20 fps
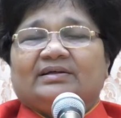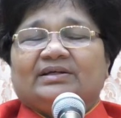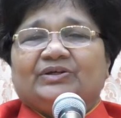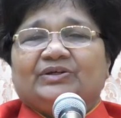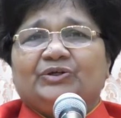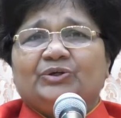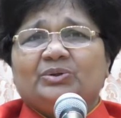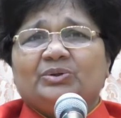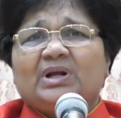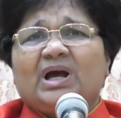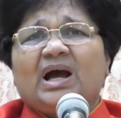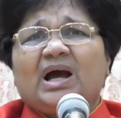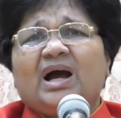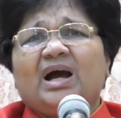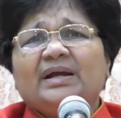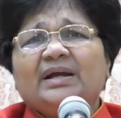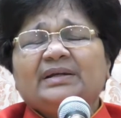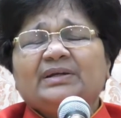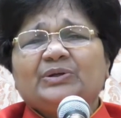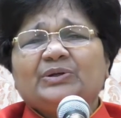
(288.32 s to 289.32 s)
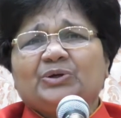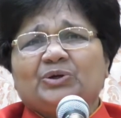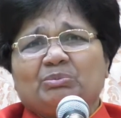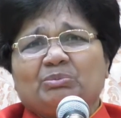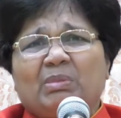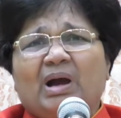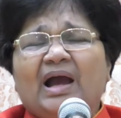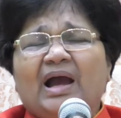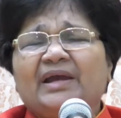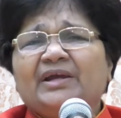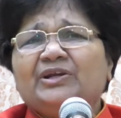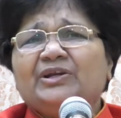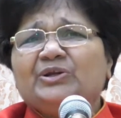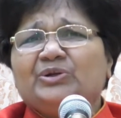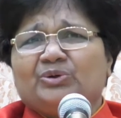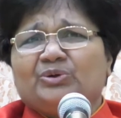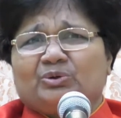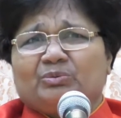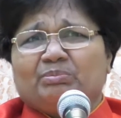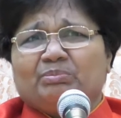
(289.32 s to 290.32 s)
your heart your mind
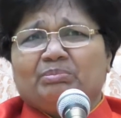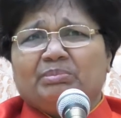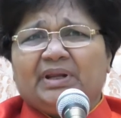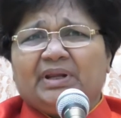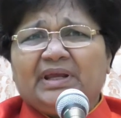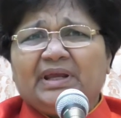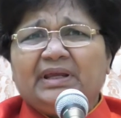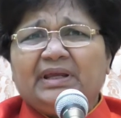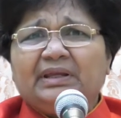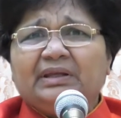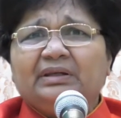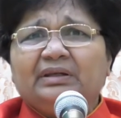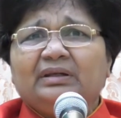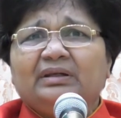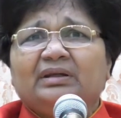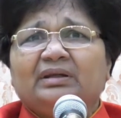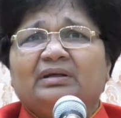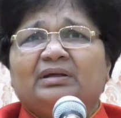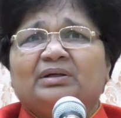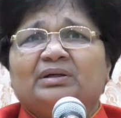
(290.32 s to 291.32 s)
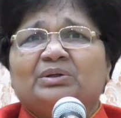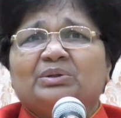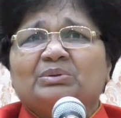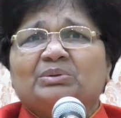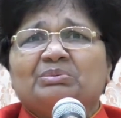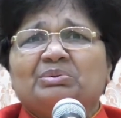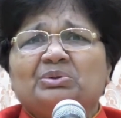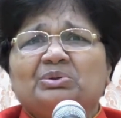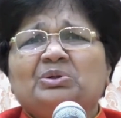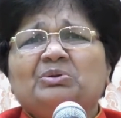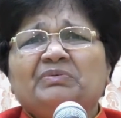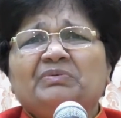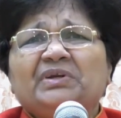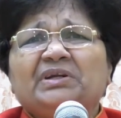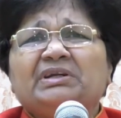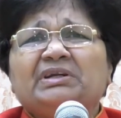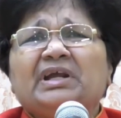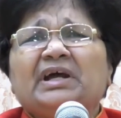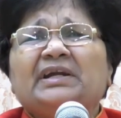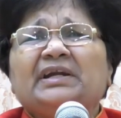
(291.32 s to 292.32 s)
your brain full with
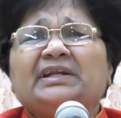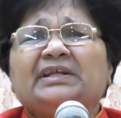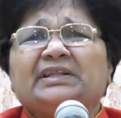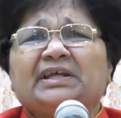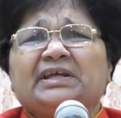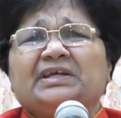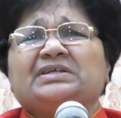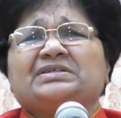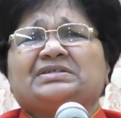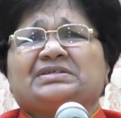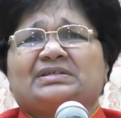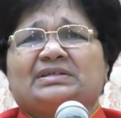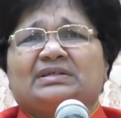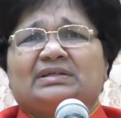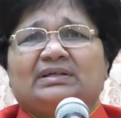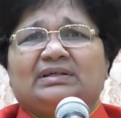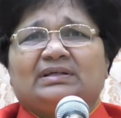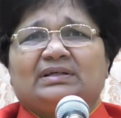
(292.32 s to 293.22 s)
dirty things